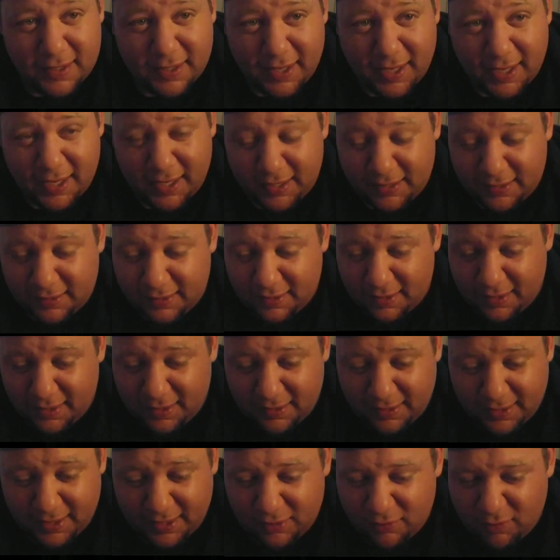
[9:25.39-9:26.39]
And,
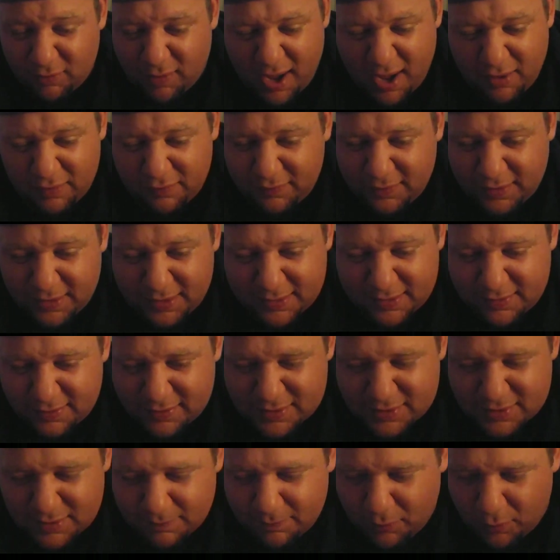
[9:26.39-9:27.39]
like, ground
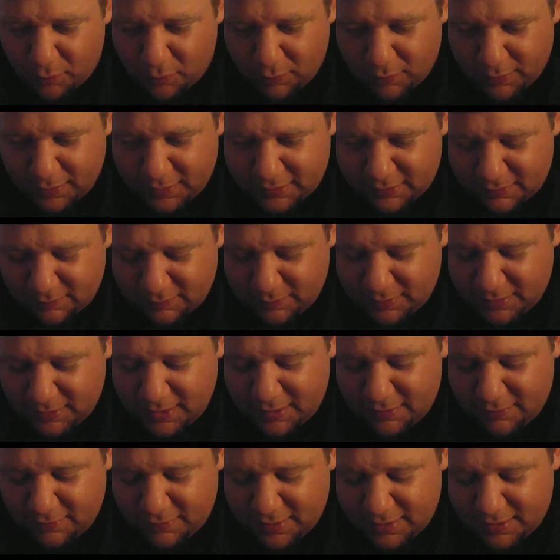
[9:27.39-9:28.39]
vehicles are boring to me. I
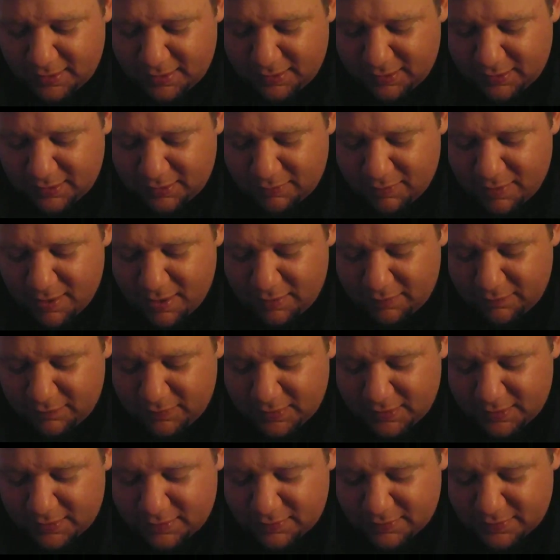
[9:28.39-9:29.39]
don't get into the ground
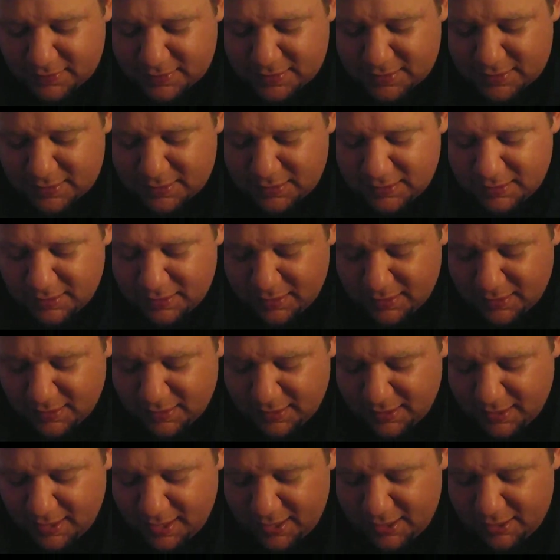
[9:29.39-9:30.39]
vehicles.
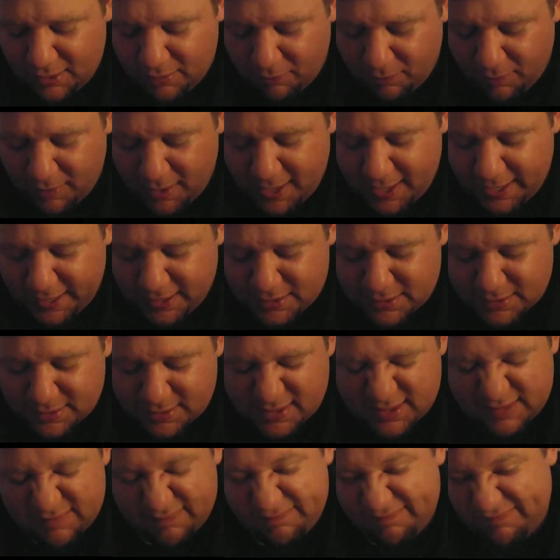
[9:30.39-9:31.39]
I don't know why, I
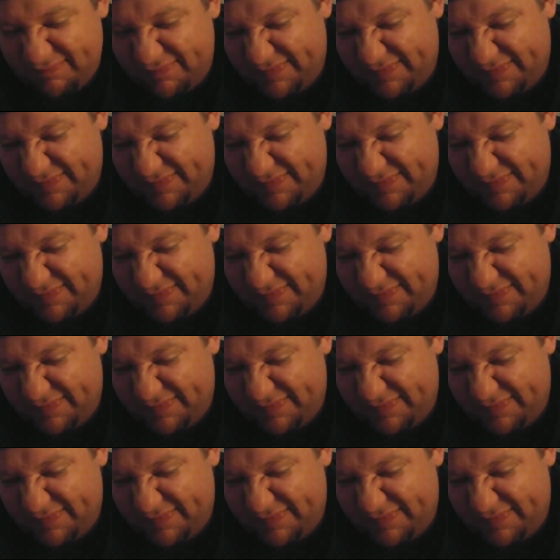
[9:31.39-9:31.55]
just